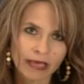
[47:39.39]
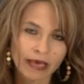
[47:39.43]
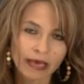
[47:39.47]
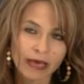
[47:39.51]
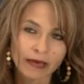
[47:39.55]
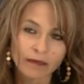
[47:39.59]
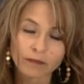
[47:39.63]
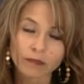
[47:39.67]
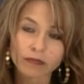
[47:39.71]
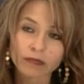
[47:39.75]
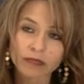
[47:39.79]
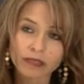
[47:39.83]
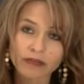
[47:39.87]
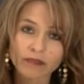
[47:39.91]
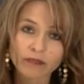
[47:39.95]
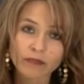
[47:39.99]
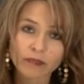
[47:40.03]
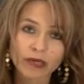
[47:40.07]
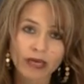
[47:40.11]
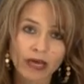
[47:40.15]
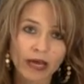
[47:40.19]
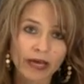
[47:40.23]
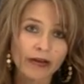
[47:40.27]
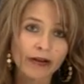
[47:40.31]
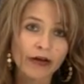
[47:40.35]
And believe
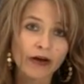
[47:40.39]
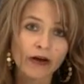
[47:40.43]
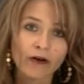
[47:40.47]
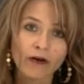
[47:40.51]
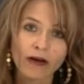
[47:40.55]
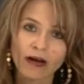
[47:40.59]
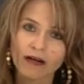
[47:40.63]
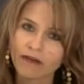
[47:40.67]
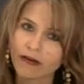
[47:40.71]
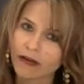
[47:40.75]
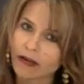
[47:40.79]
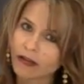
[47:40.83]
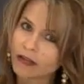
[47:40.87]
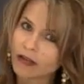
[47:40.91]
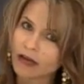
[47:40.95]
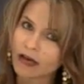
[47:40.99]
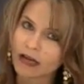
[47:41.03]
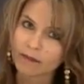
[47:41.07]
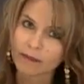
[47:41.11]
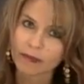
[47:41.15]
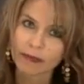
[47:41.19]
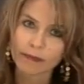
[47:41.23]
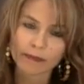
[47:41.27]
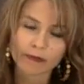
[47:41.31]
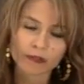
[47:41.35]
me, I know I've had a
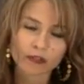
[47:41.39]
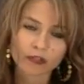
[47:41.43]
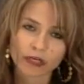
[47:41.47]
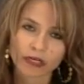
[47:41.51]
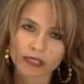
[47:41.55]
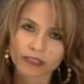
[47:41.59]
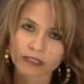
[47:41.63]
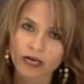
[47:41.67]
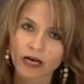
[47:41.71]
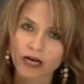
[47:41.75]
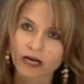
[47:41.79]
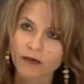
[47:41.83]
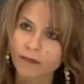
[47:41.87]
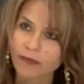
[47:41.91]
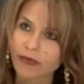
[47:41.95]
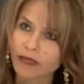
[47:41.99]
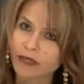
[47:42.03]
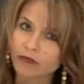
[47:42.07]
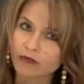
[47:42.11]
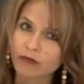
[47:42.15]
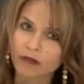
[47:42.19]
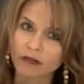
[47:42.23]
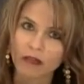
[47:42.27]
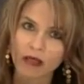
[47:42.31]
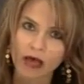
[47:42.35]
lot of people try to talk me
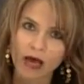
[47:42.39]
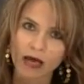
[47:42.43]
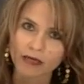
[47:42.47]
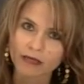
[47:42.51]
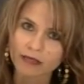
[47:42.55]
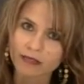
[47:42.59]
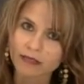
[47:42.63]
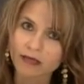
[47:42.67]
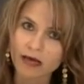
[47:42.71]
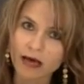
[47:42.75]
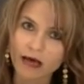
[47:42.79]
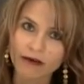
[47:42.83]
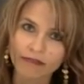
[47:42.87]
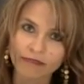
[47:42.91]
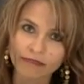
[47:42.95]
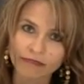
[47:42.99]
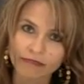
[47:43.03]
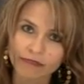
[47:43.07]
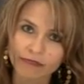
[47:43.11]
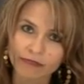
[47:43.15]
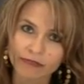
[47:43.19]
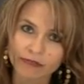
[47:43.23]
into a lot of stuff.